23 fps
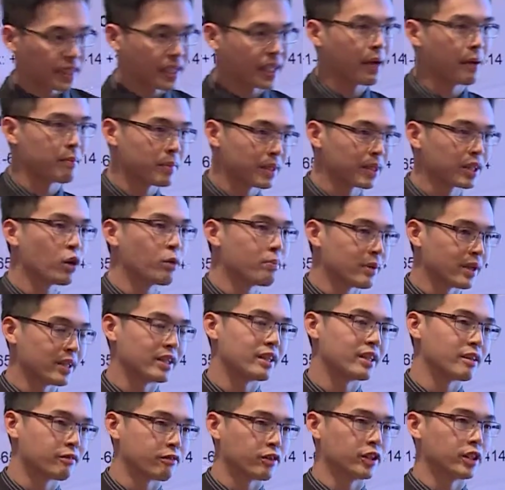it can be
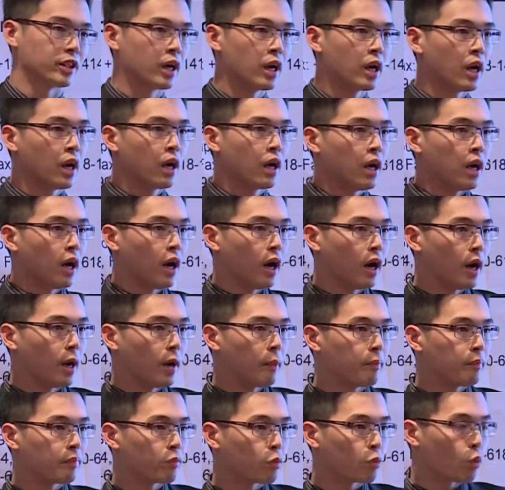completely different.
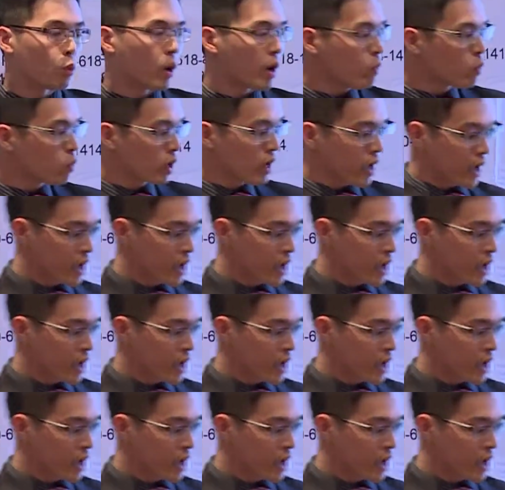When we